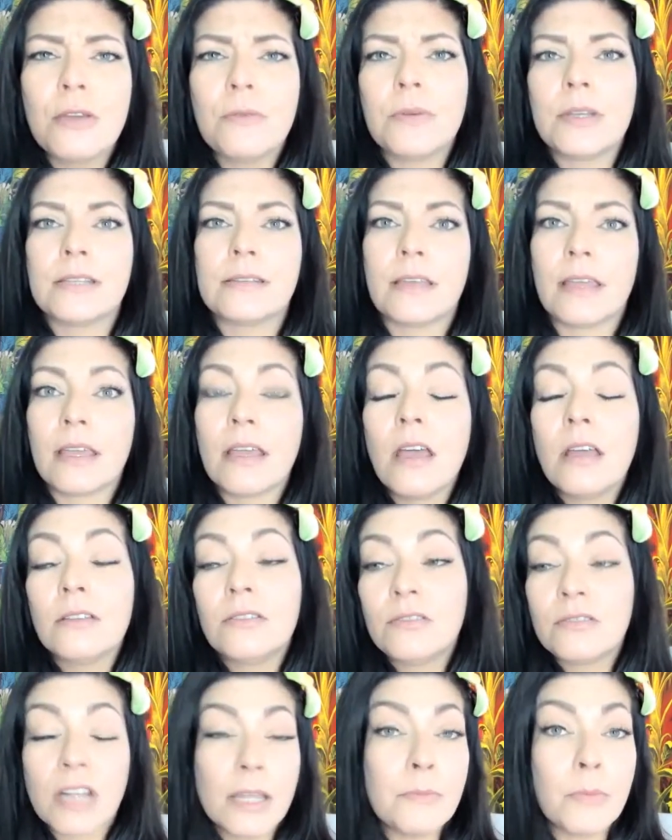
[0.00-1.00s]
It was like,
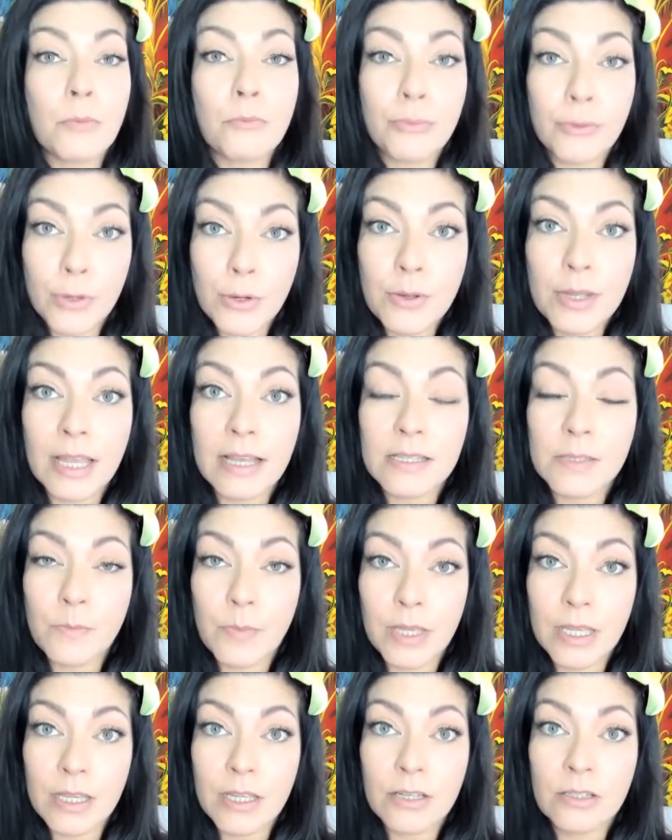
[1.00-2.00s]
dude, I'm a broke ass
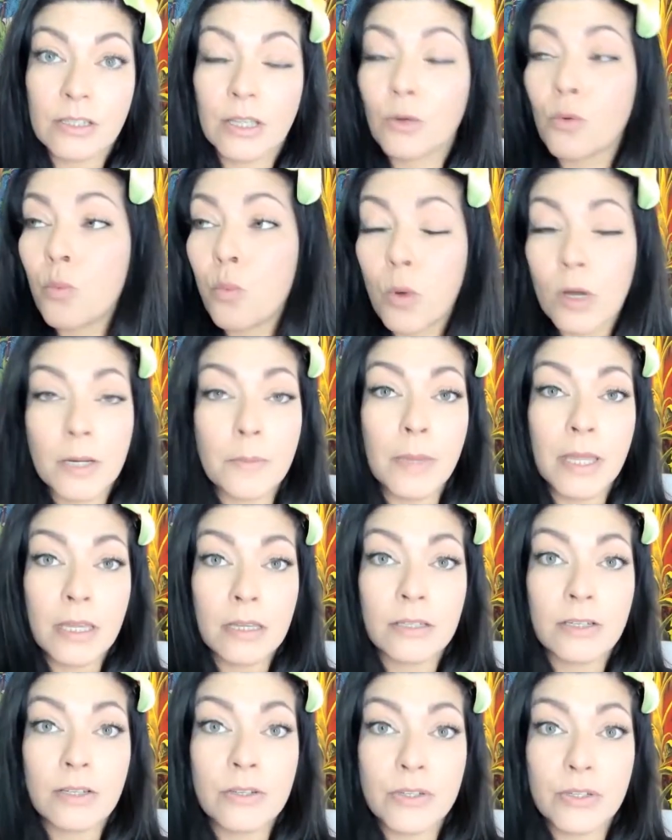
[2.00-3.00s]
bitch. Like, what am I
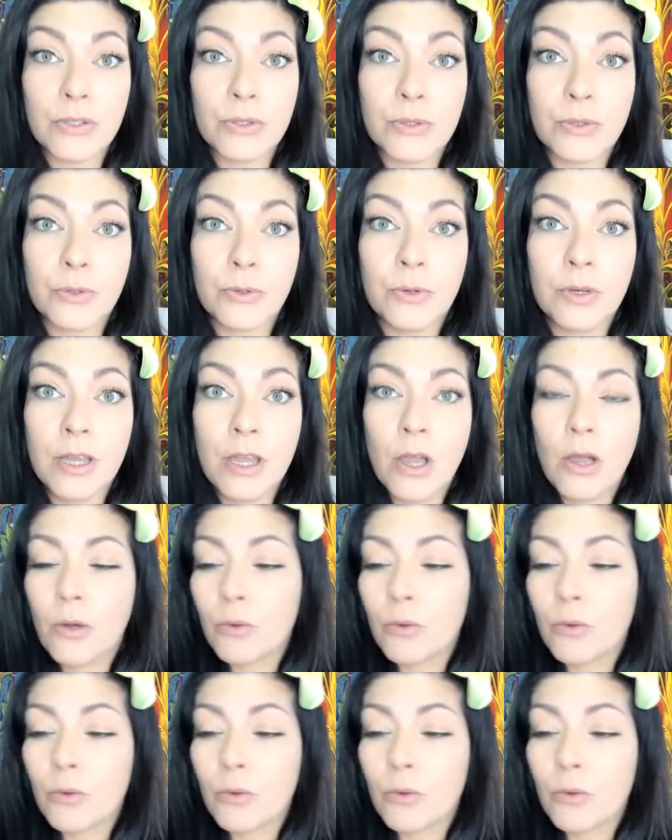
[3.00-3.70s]
going to do?